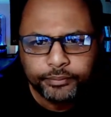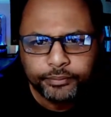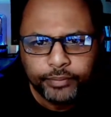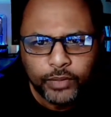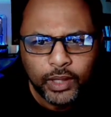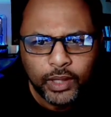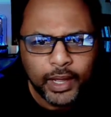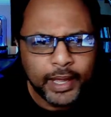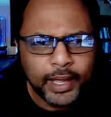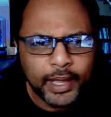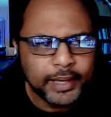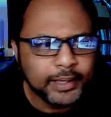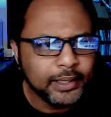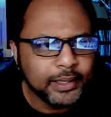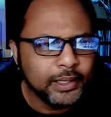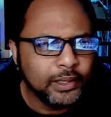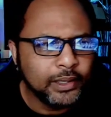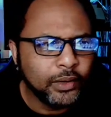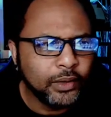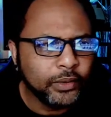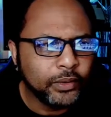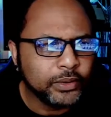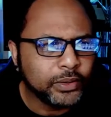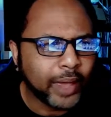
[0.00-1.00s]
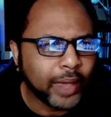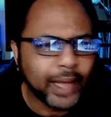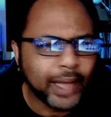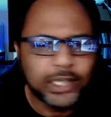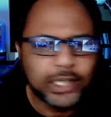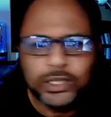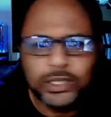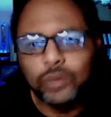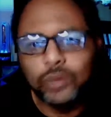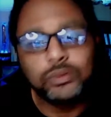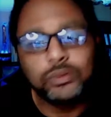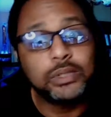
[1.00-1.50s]
And, you know, so I just
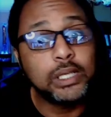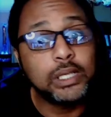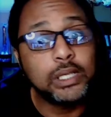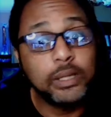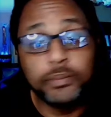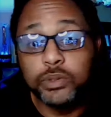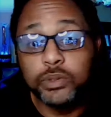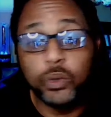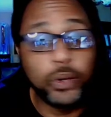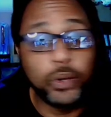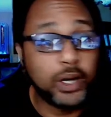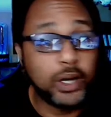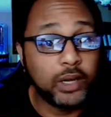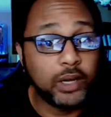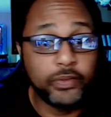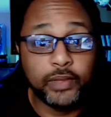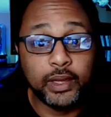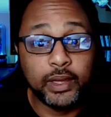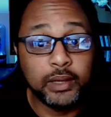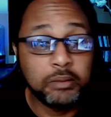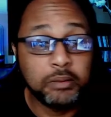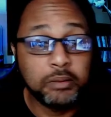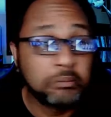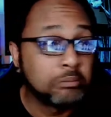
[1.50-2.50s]
don't see them doing anything.